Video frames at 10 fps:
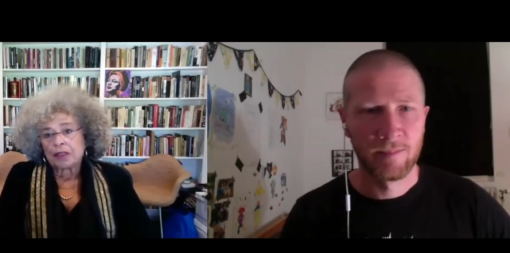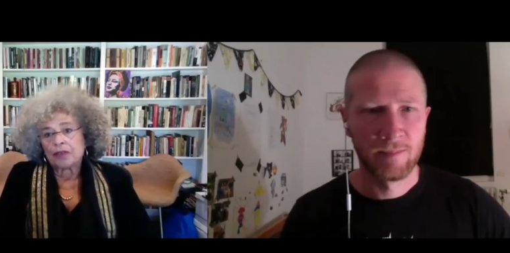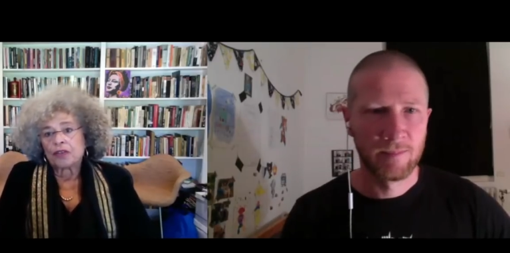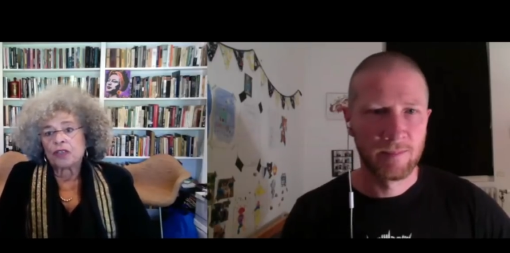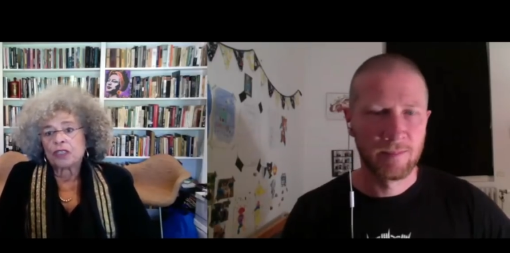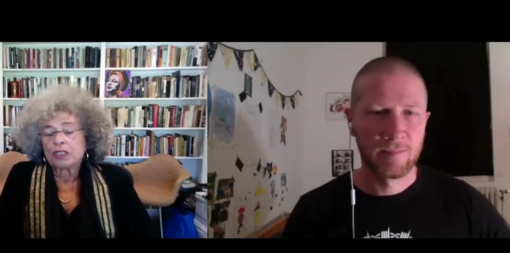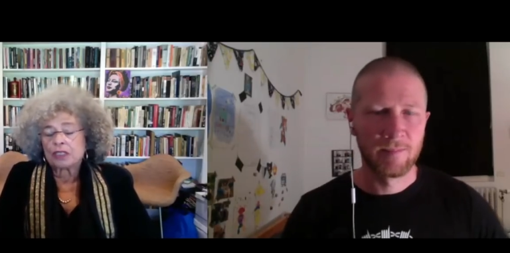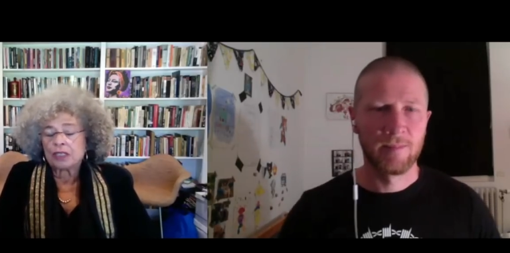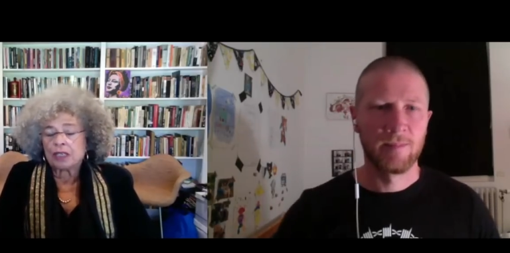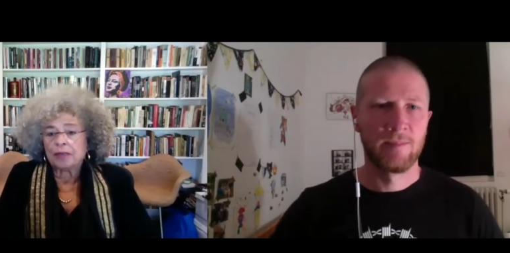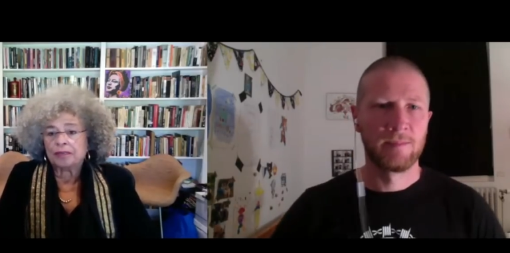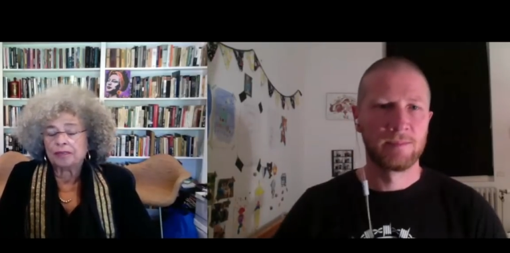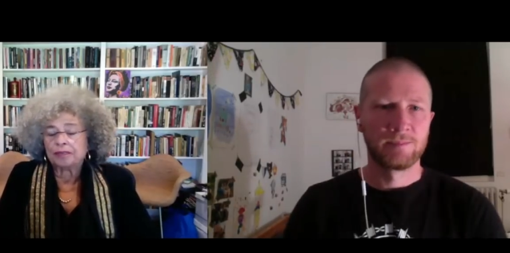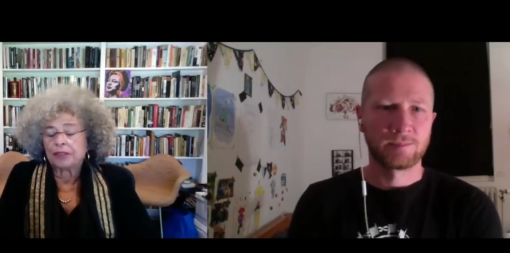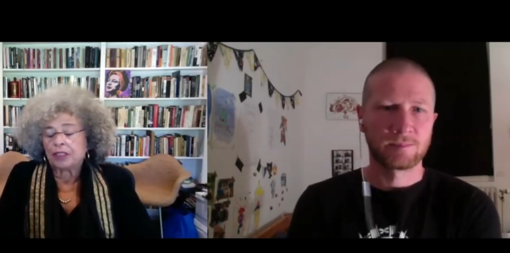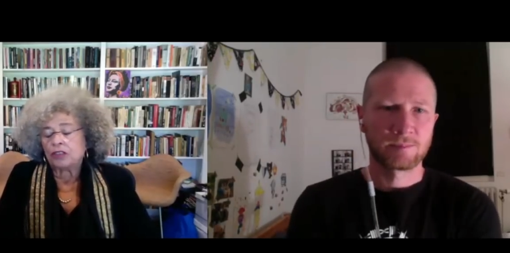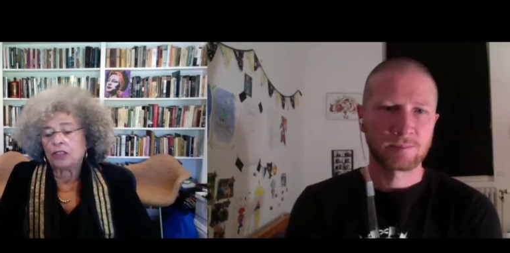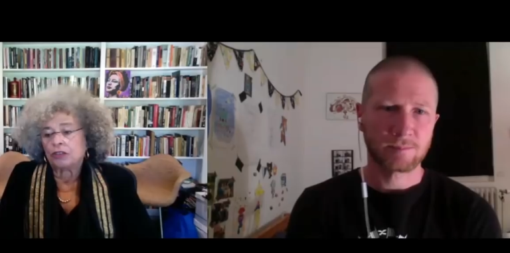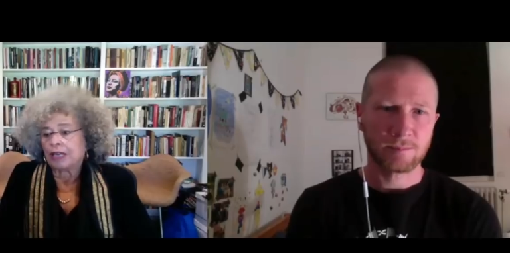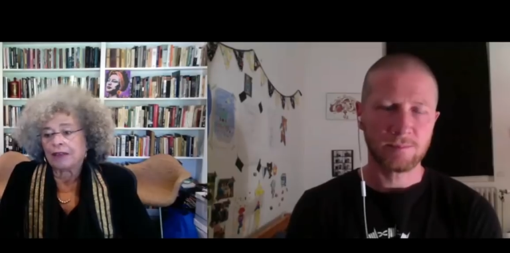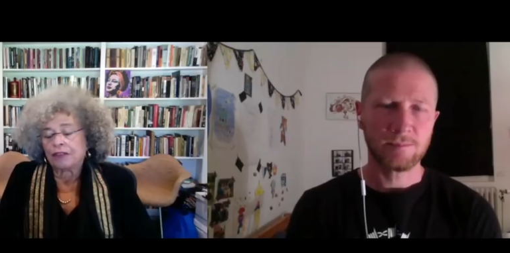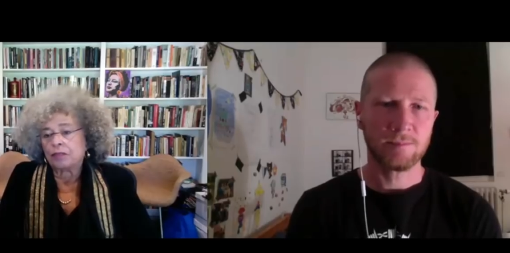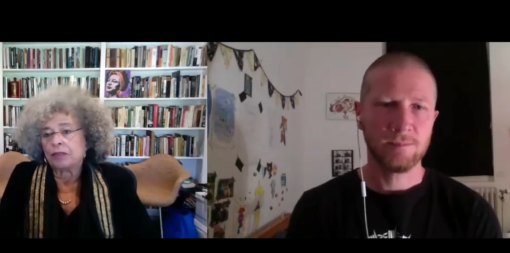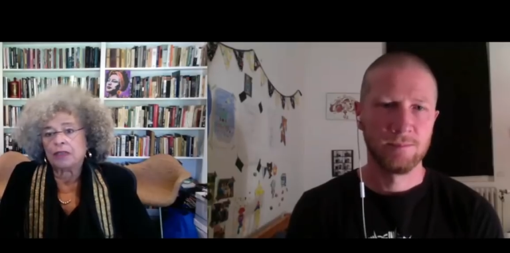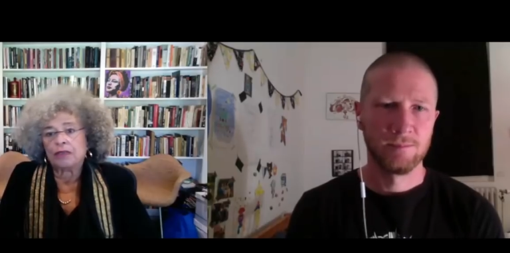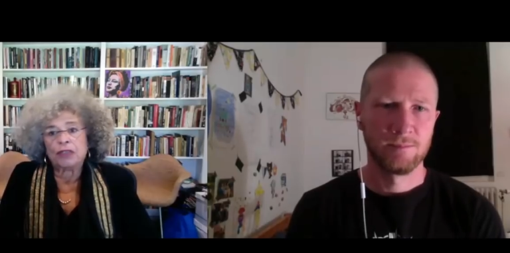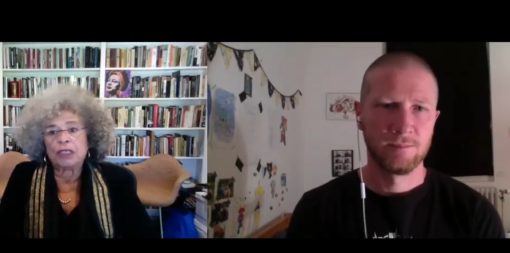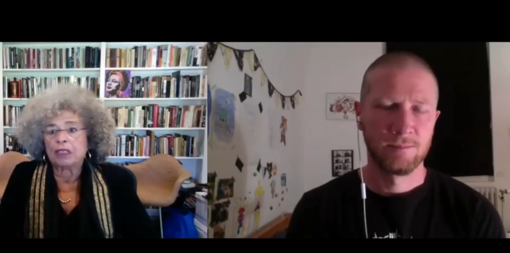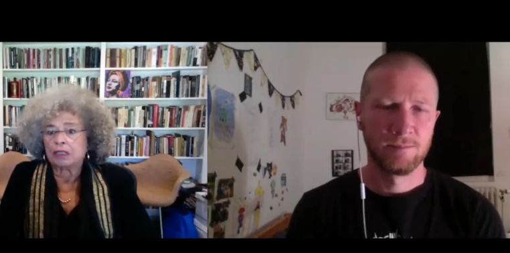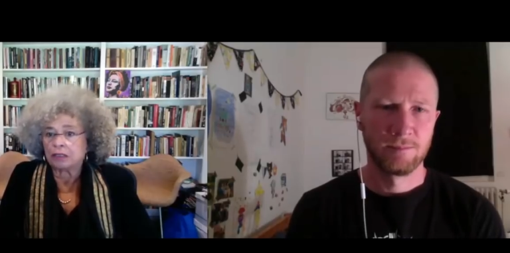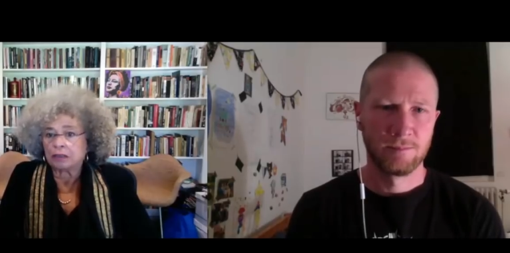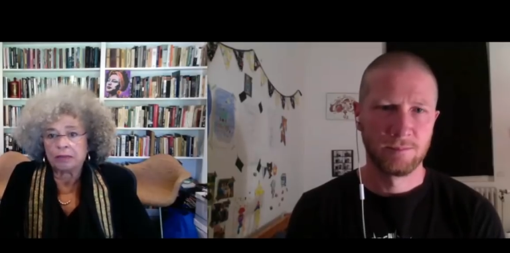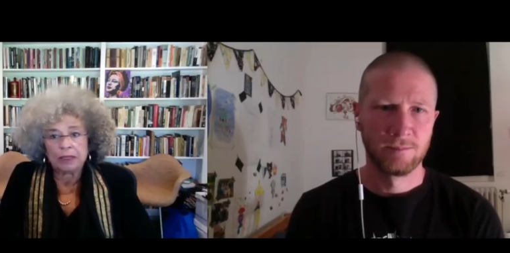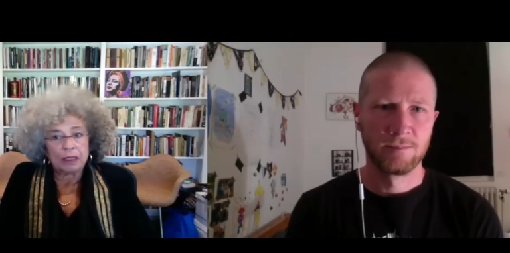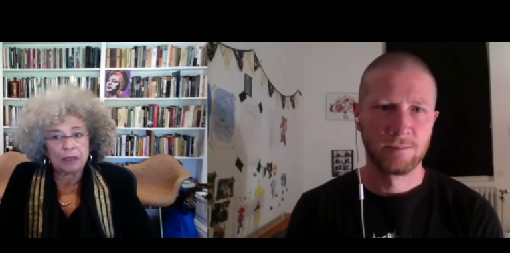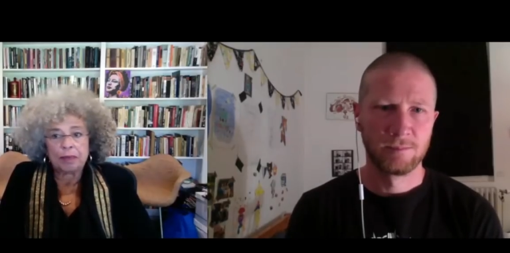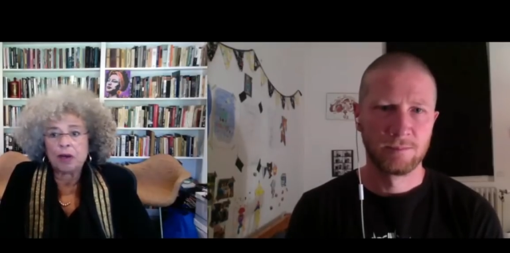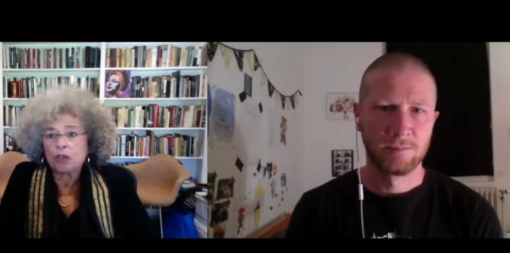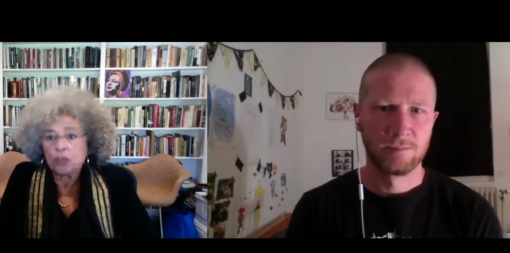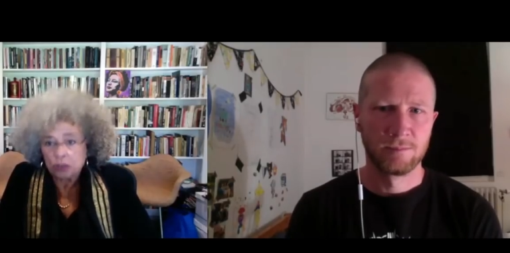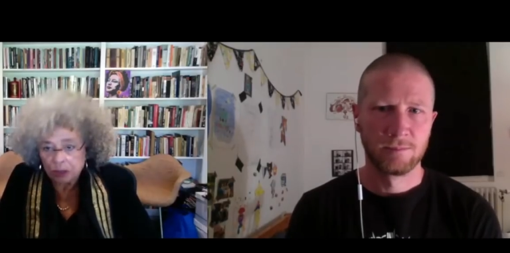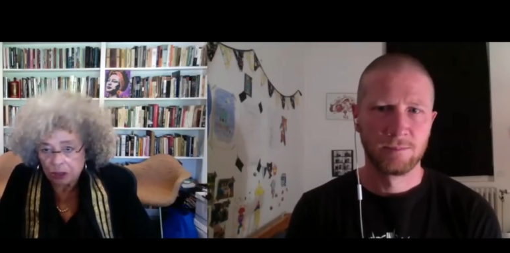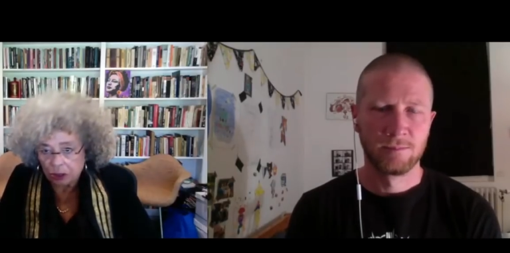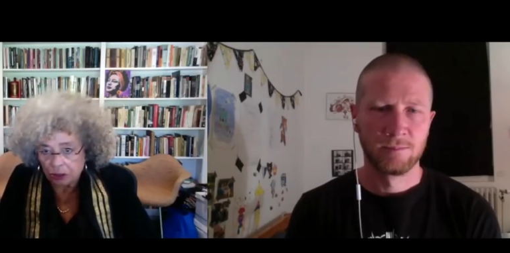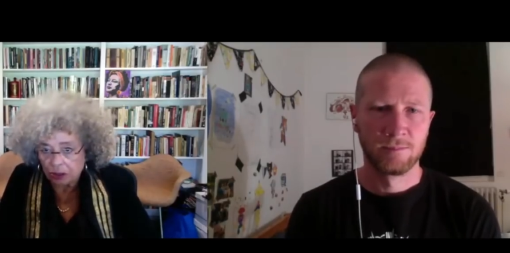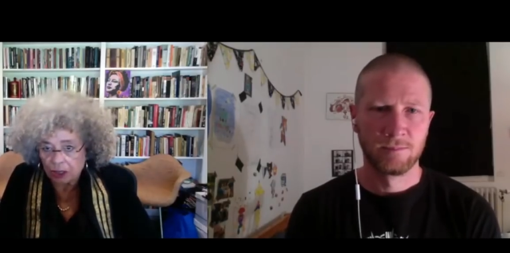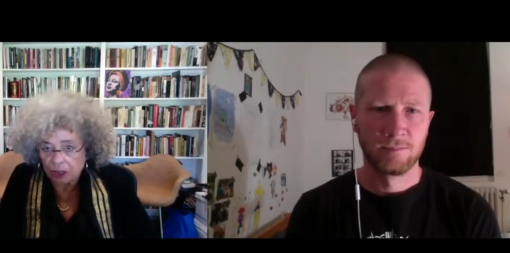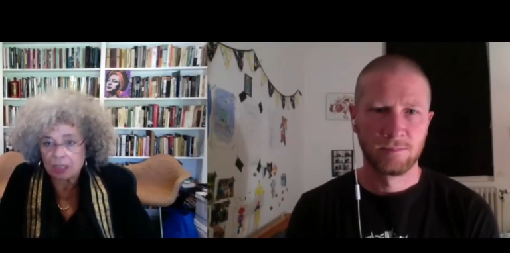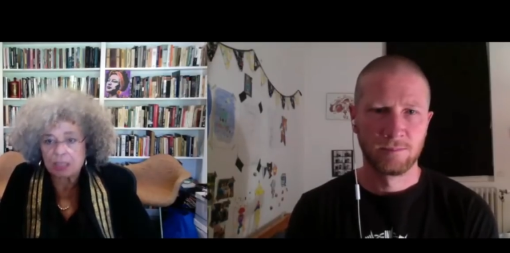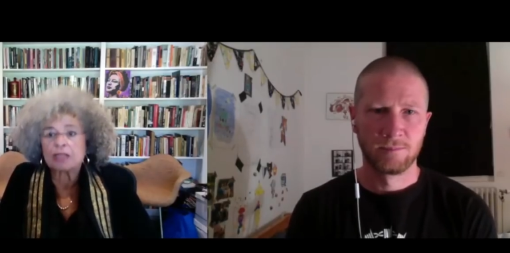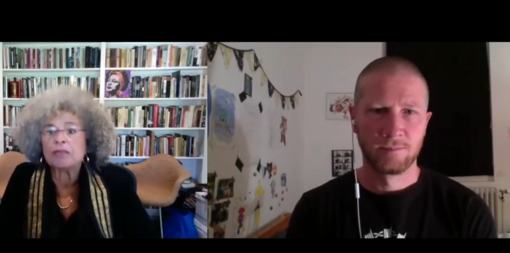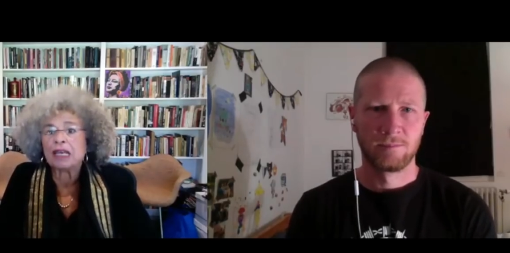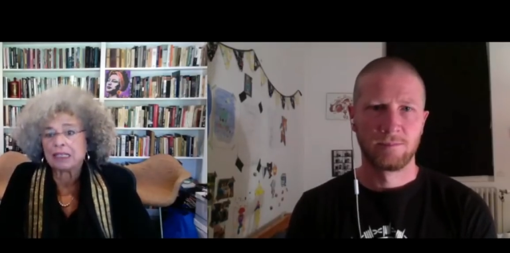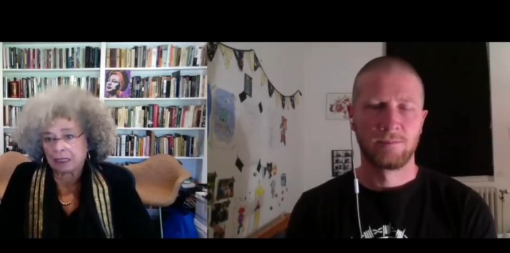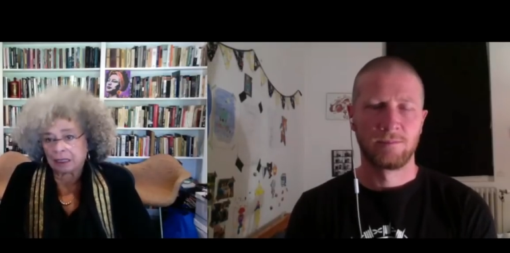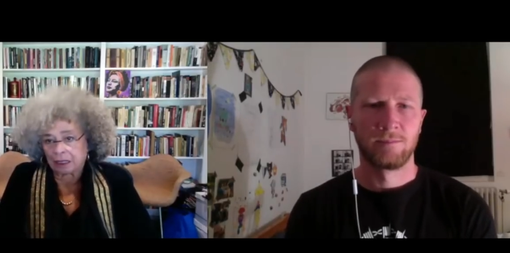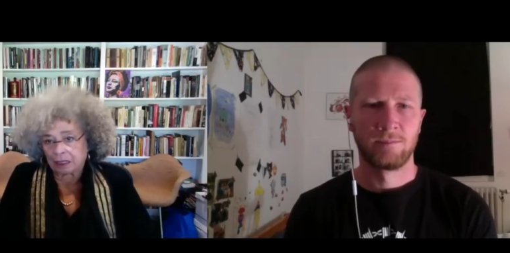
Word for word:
Speaker 1: of course, um, you don't have to be a vegan to be opposed to the systematic